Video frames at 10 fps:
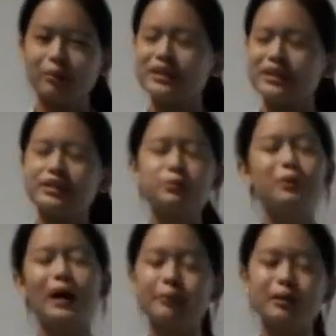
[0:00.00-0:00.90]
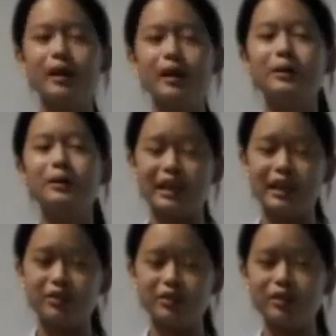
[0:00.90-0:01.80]
which has rapidly become a
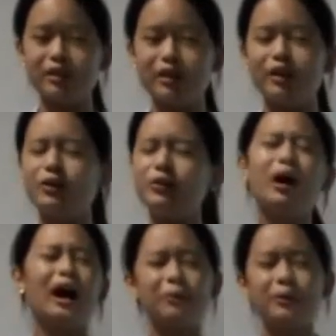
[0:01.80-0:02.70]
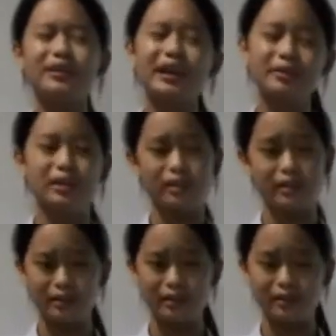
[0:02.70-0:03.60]
danger to our
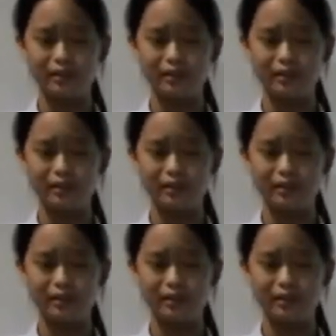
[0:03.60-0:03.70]
livelihood.